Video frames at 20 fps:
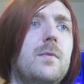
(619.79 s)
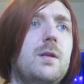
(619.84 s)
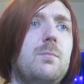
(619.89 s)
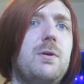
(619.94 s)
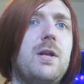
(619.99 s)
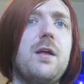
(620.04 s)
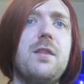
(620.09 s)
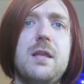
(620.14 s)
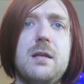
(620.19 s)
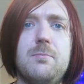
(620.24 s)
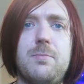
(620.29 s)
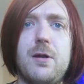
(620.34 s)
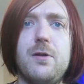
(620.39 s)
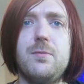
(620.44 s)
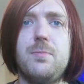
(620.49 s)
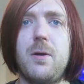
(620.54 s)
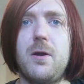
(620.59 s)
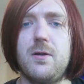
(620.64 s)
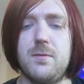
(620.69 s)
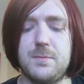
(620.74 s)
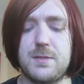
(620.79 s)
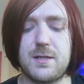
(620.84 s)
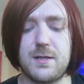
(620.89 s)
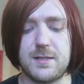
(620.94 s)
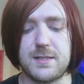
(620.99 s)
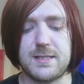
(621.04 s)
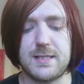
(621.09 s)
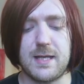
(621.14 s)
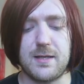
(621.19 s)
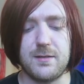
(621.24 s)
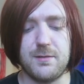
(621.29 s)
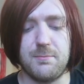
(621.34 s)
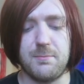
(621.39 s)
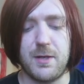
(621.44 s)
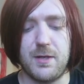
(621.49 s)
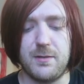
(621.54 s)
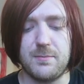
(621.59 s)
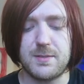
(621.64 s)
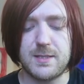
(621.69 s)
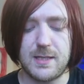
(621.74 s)
but I think both poems kind of stand up
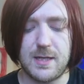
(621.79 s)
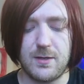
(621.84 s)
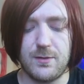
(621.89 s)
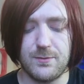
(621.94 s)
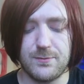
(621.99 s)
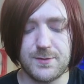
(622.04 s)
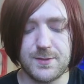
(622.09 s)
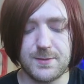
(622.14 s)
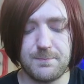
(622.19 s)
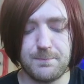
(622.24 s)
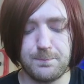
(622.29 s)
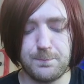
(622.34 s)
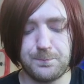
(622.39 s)
by themselves.